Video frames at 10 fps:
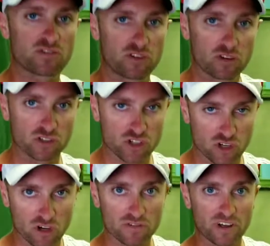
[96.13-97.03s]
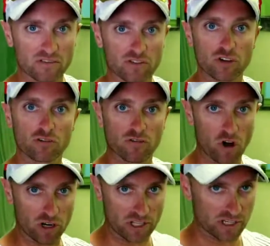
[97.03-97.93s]
is for your serve and for your
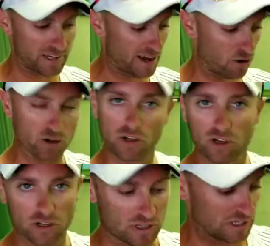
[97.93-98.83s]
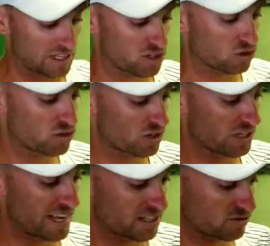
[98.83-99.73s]
volley. Now, let's go
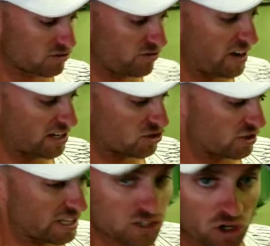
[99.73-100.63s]
to the next phase. So that's a